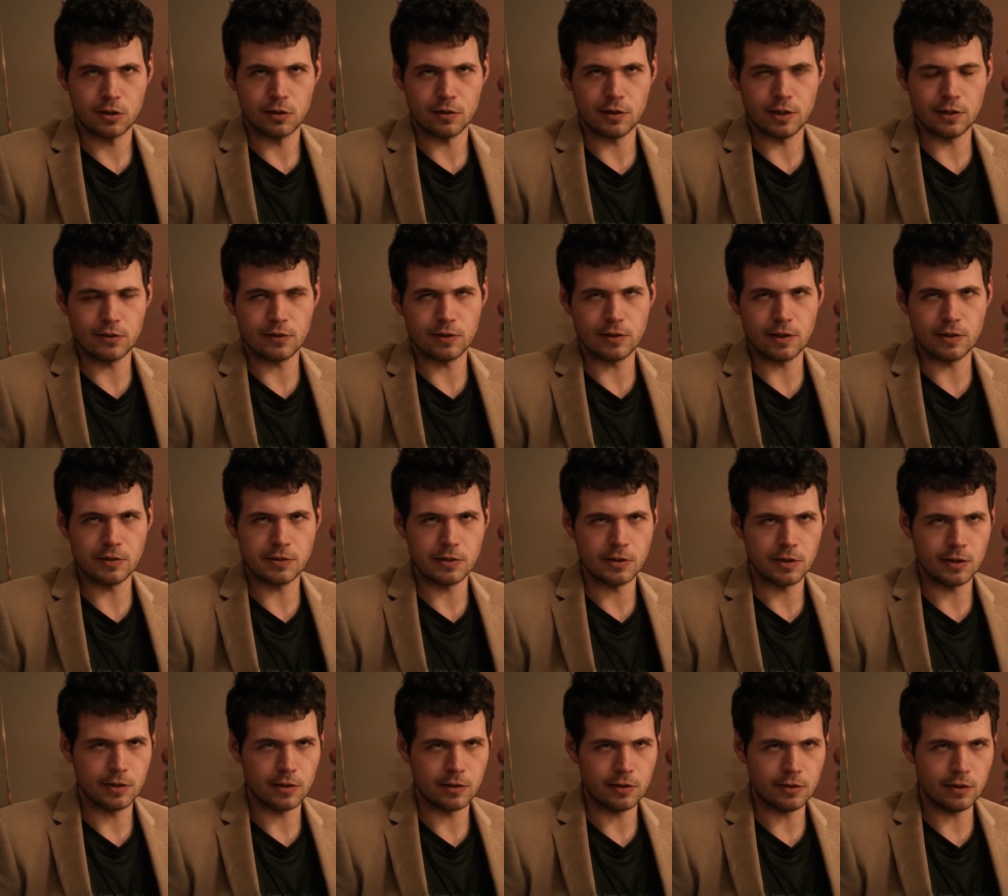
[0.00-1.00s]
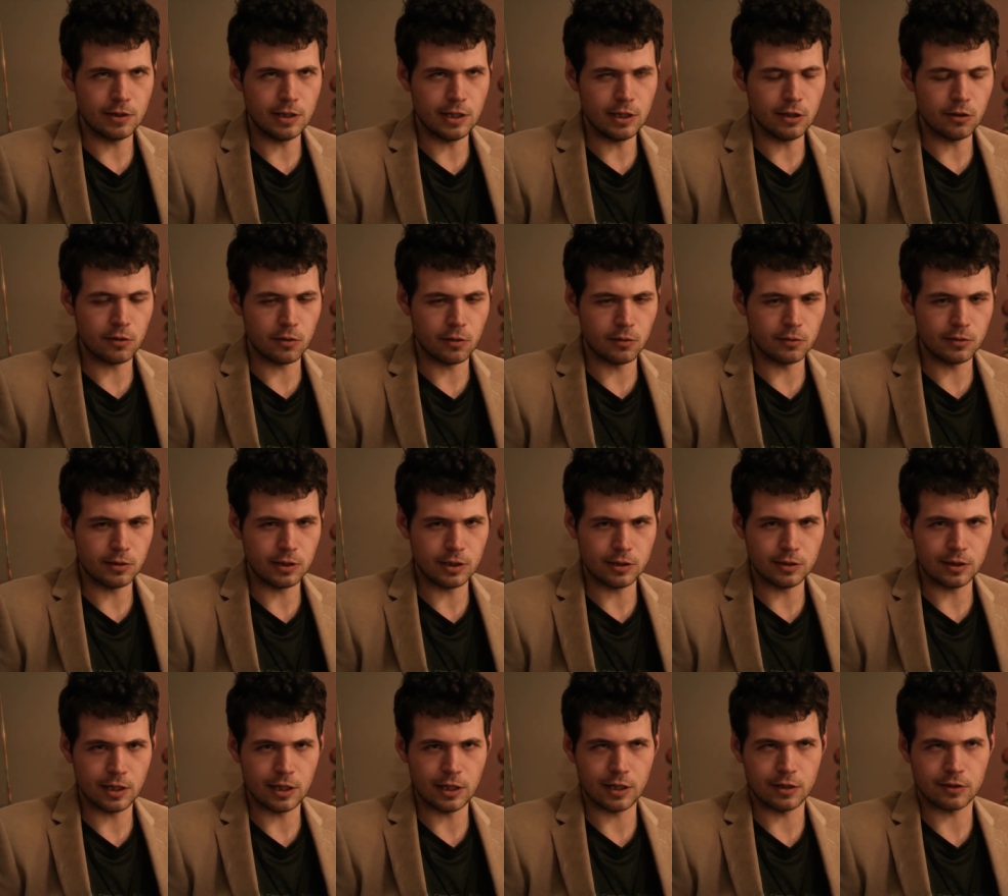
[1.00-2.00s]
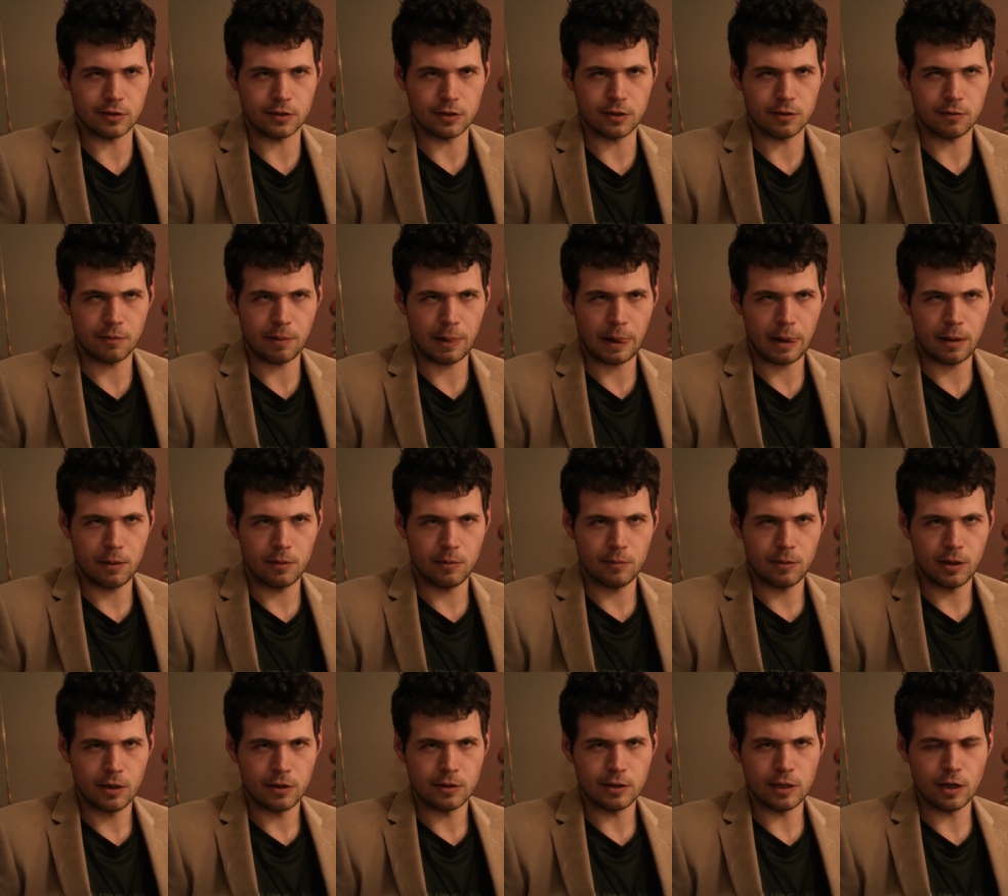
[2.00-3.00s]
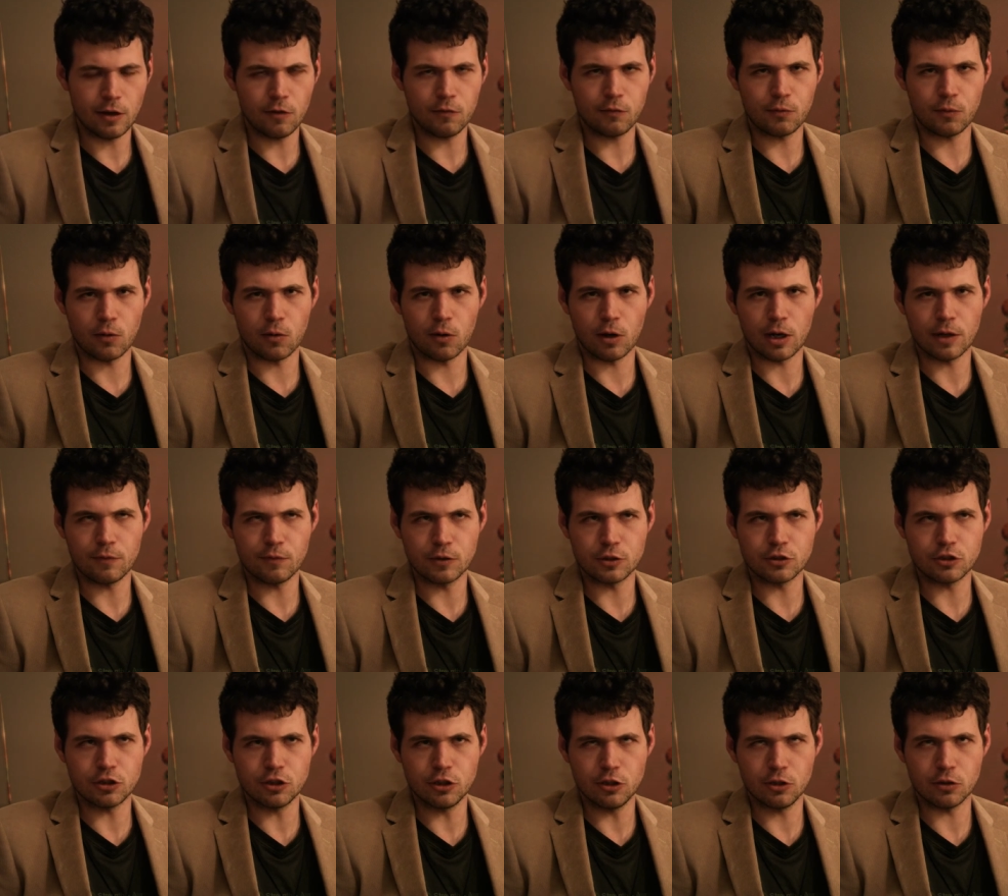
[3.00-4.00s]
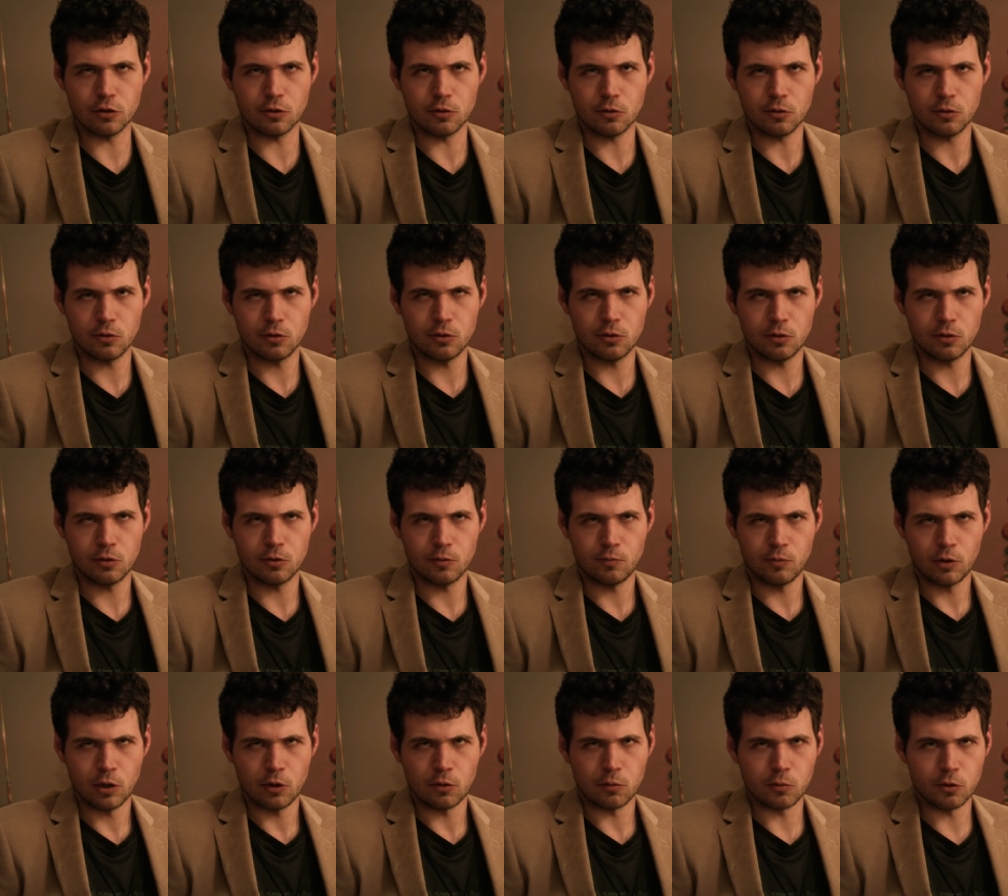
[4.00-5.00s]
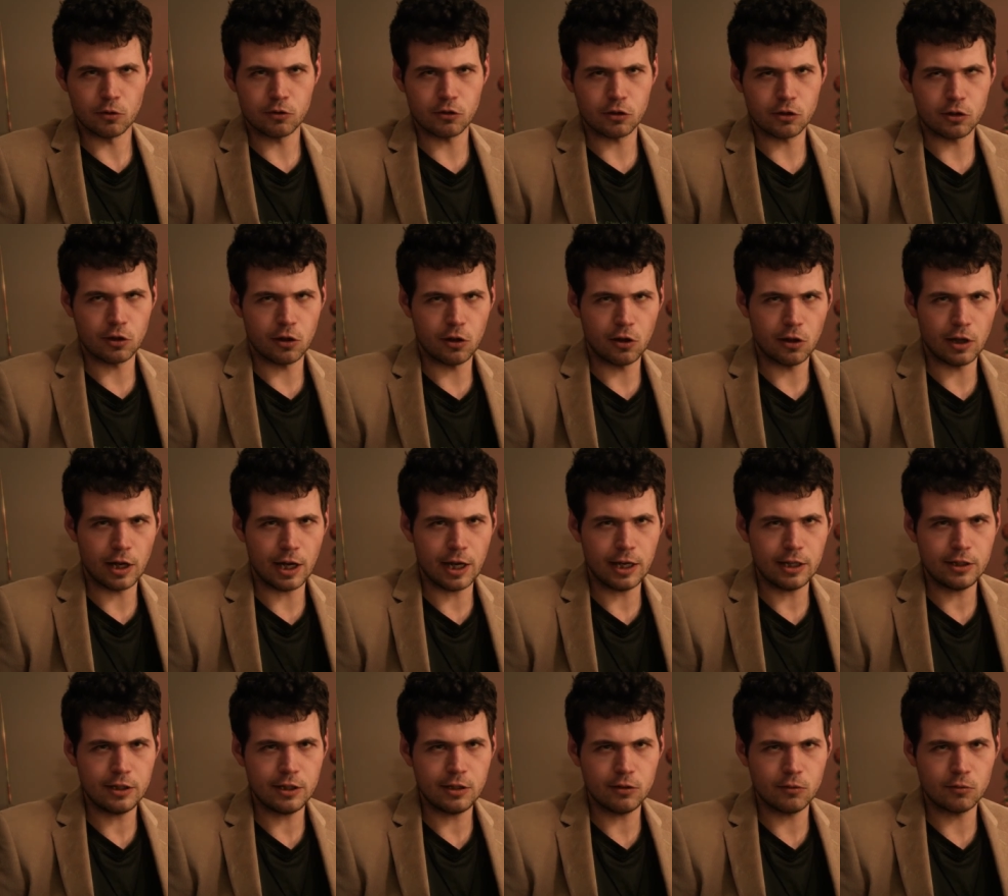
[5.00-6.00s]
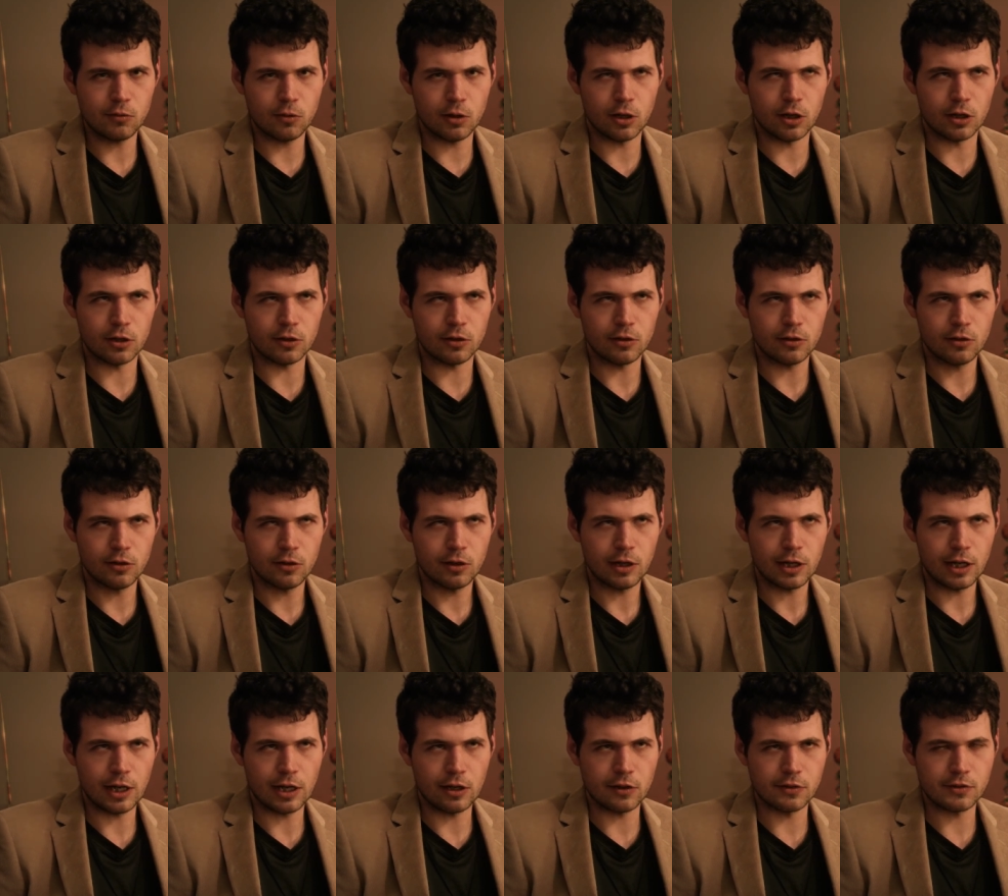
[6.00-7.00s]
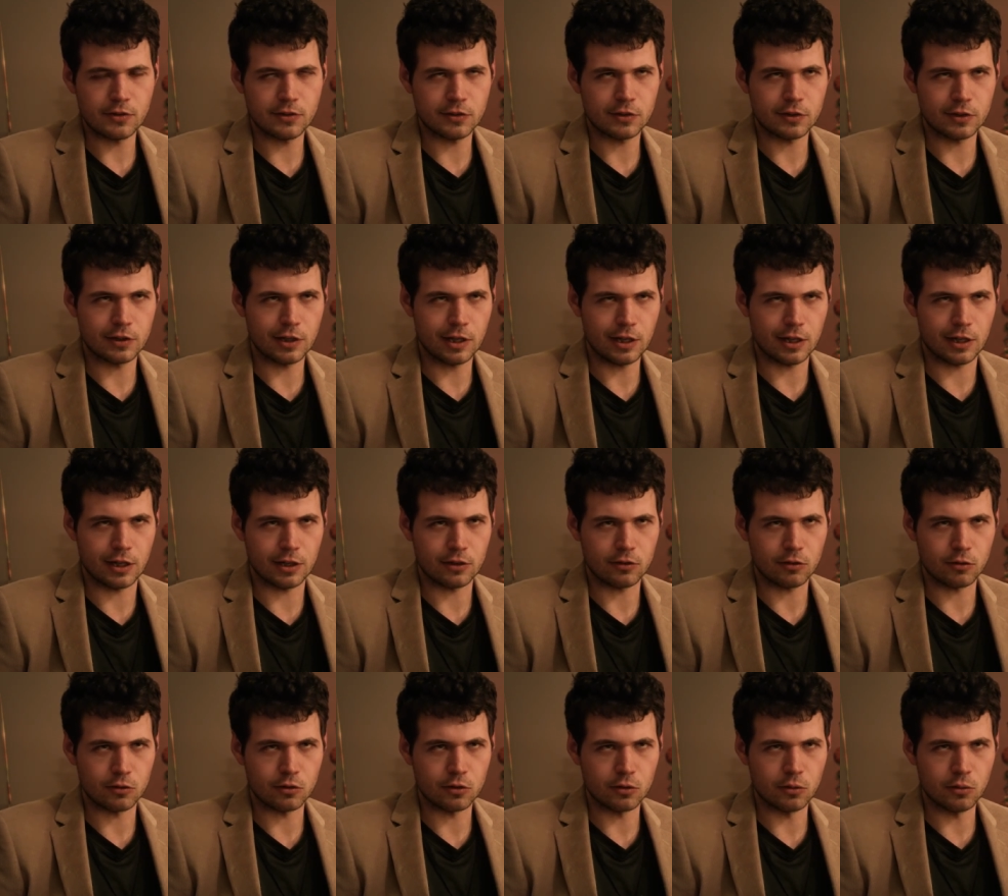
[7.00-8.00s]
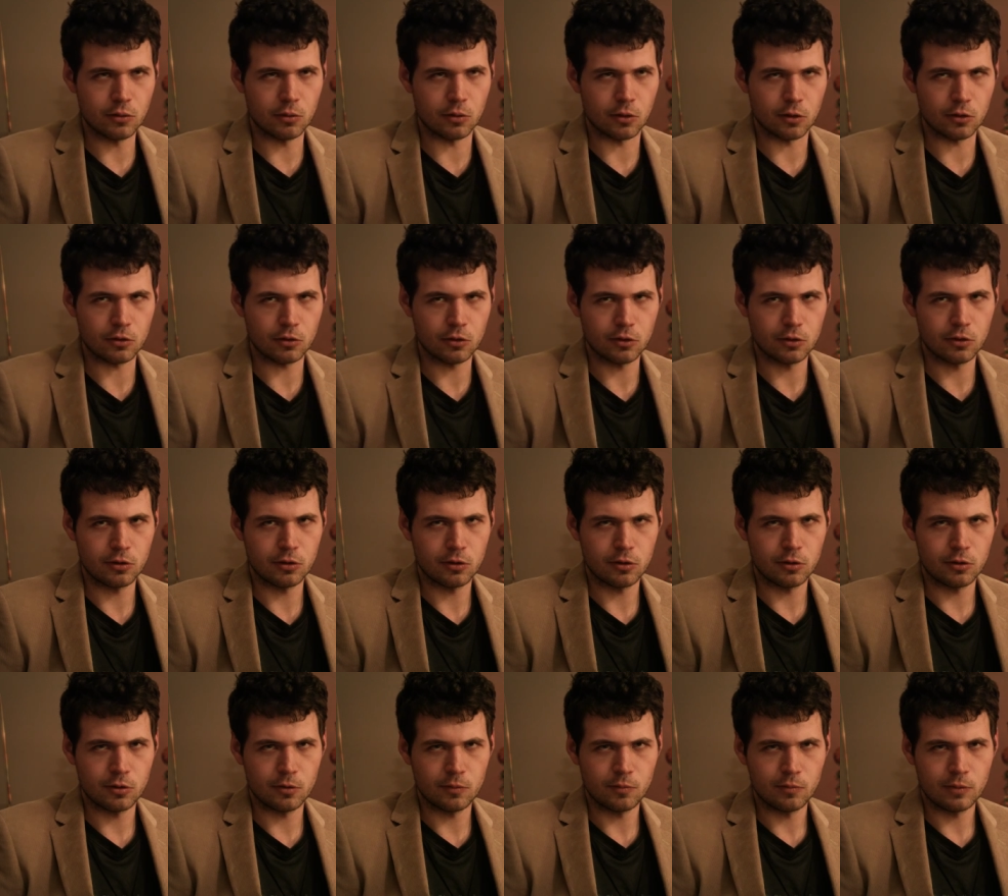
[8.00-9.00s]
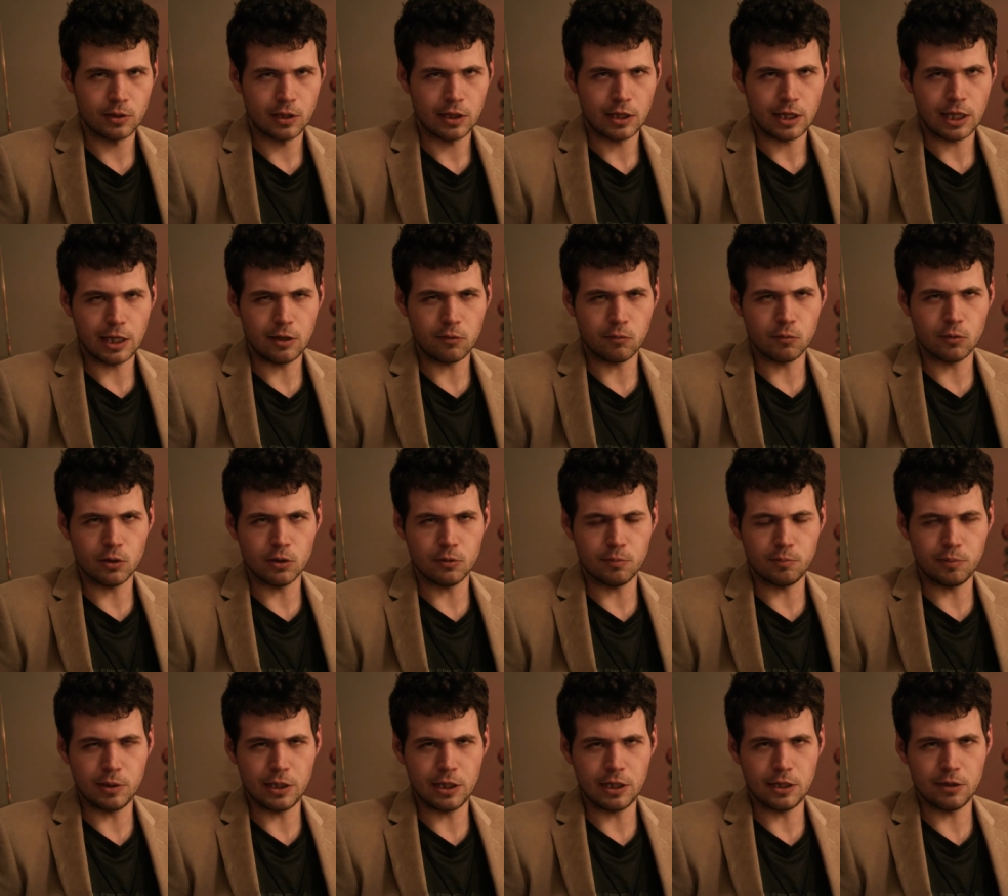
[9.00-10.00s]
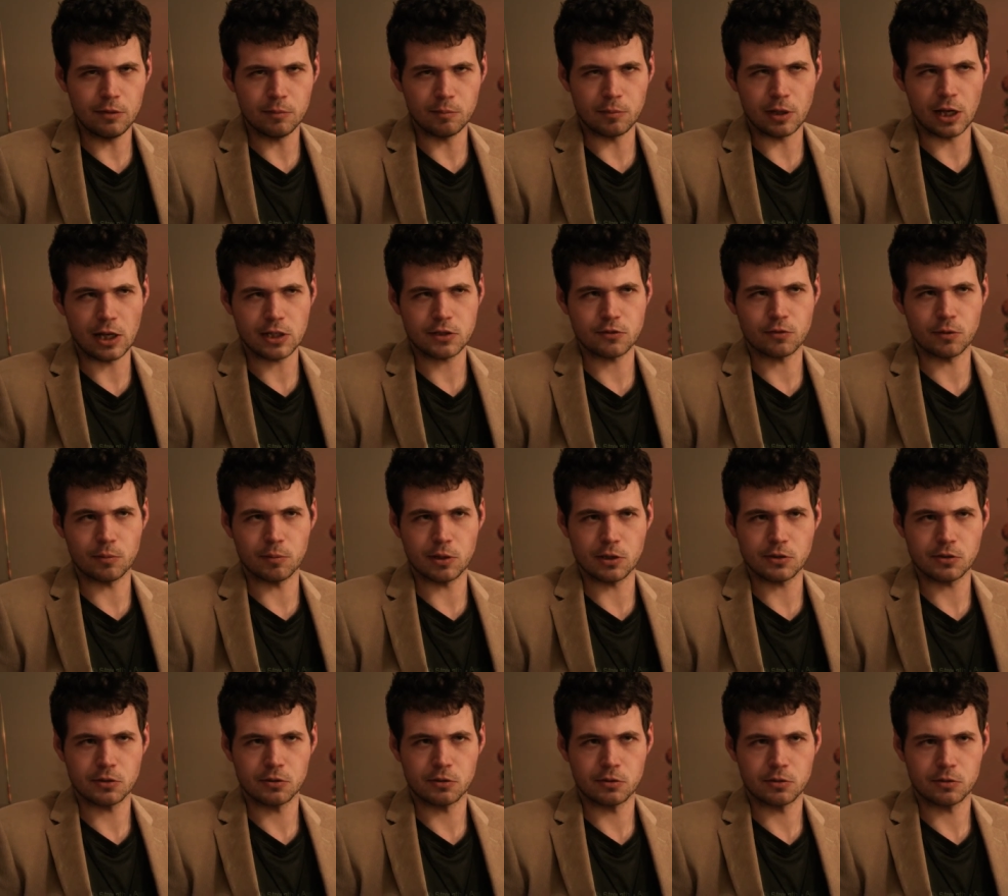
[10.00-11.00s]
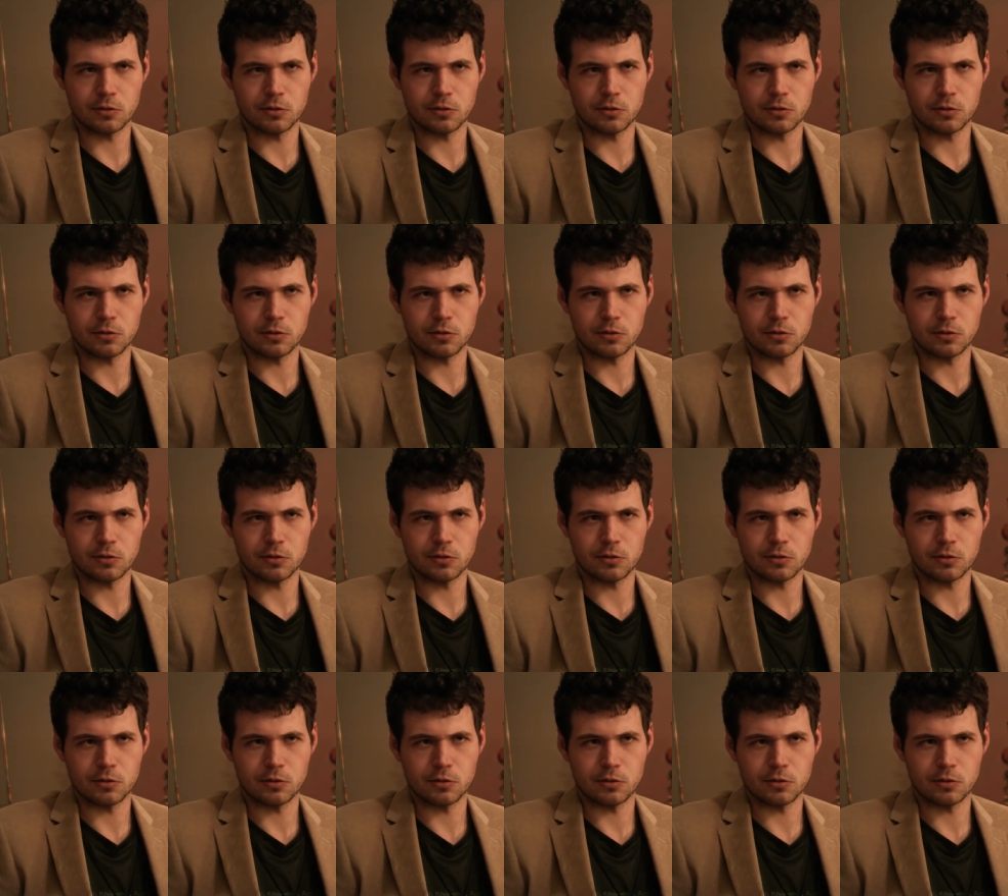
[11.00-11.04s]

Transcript: This is the only deity. Therefore, if a Jew were to call anyone else God or Lord, it would be blasphemous.